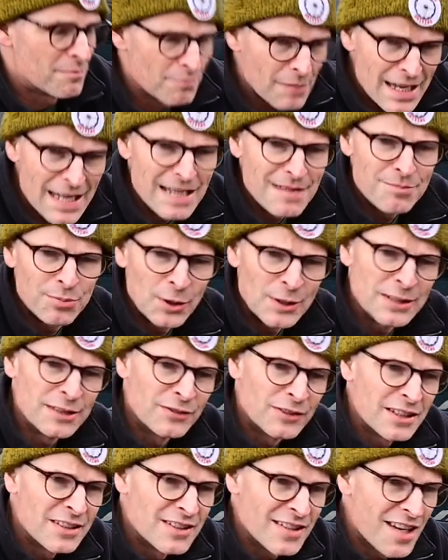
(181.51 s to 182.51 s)
main point
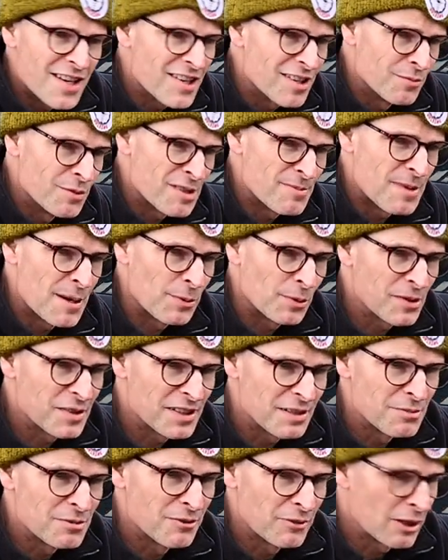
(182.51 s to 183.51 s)
of contention, which people
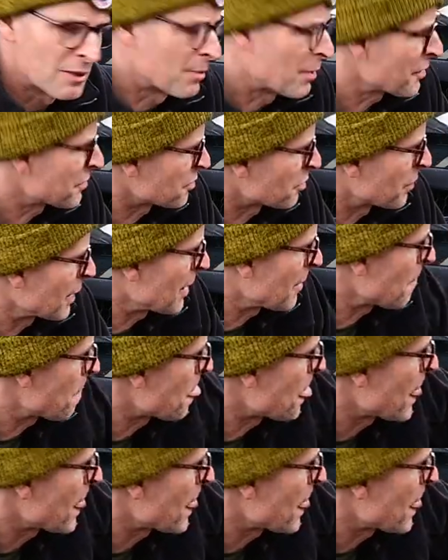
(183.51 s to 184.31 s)
seem to be very positive about,